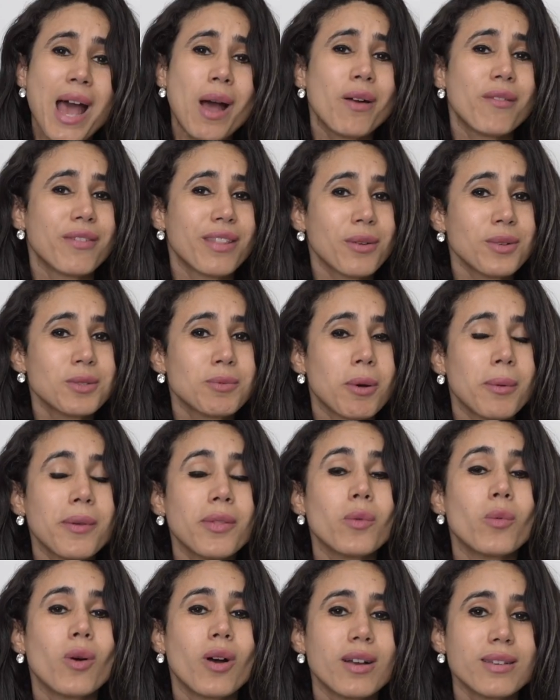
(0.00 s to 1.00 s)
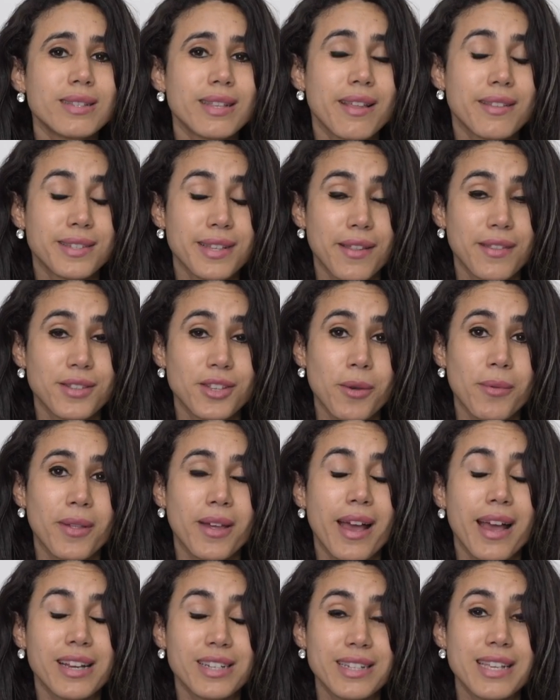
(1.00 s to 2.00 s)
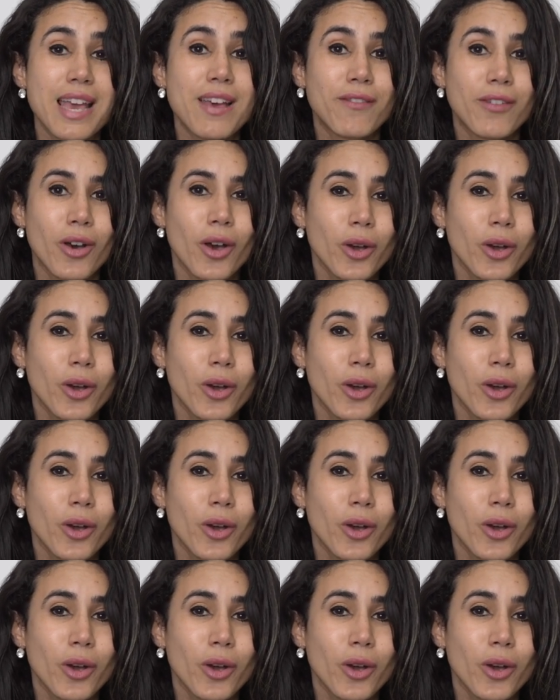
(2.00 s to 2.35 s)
However, that was probably the worst stethoscope that I actually ever